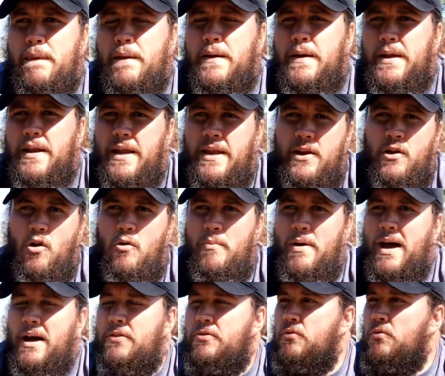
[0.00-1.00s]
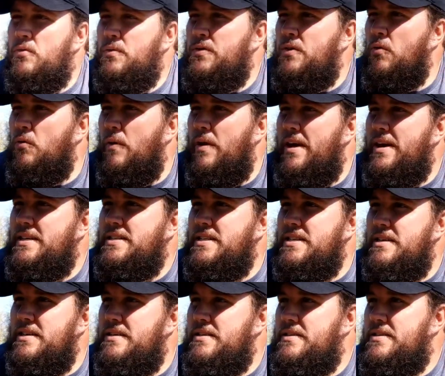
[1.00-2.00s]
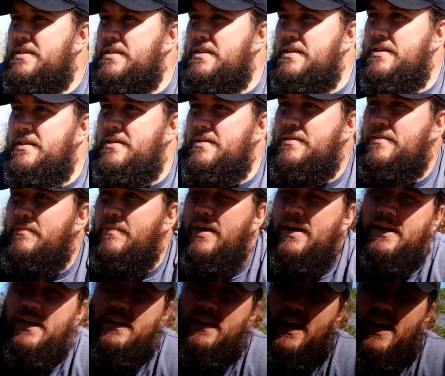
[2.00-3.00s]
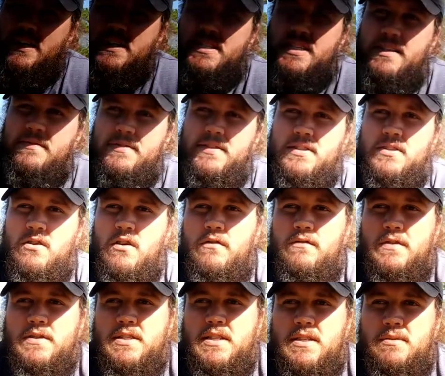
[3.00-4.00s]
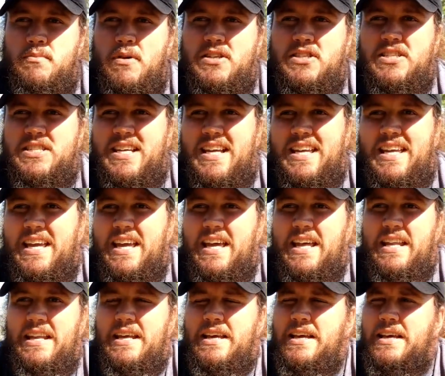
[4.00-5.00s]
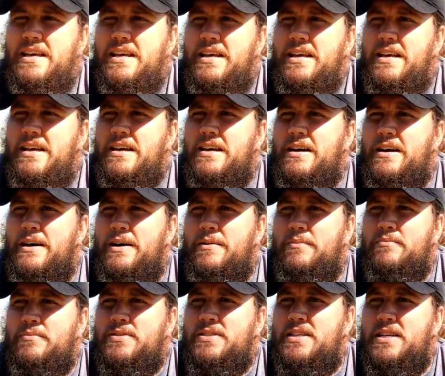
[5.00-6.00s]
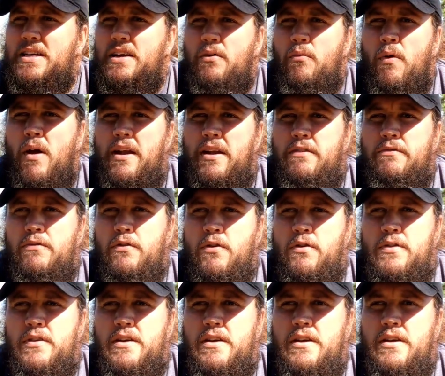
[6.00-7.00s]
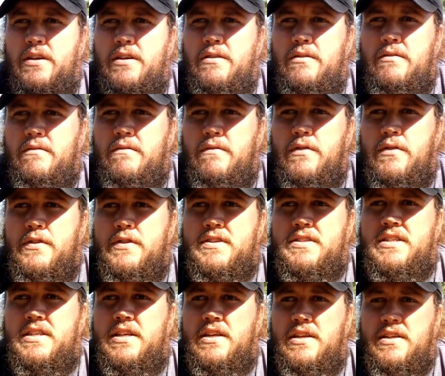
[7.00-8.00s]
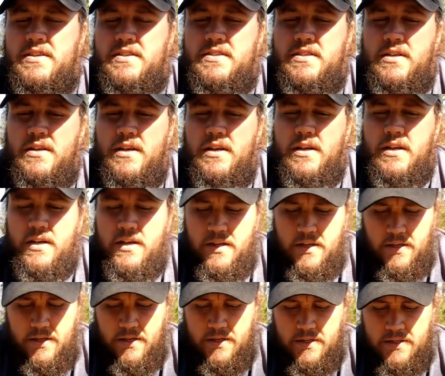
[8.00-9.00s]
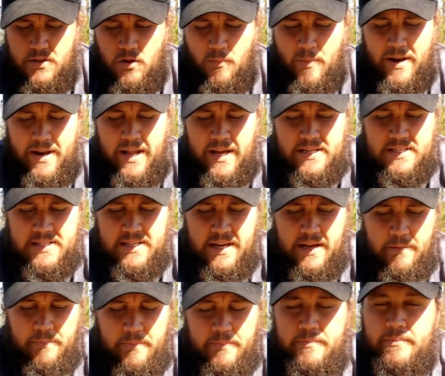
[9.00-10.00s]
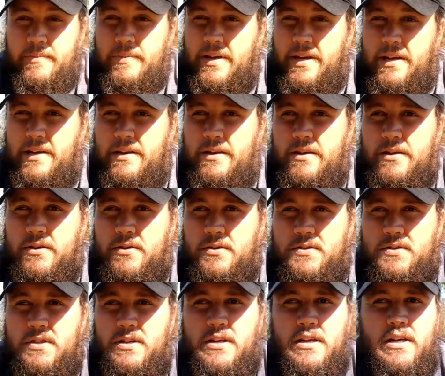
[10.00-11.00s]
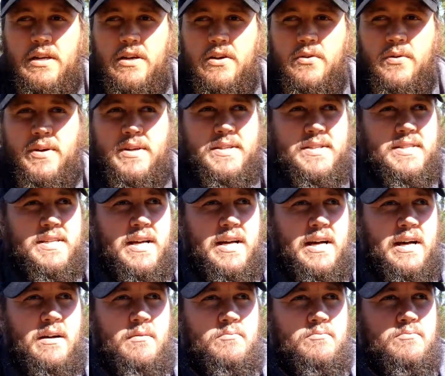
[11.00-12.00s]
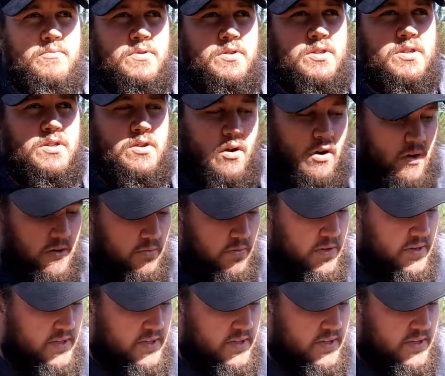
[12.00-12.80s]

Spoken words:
then go back through with the rake to make a nice even surface as much as I can, to get ready for the seeds. So my next step, and you'll see here, is starting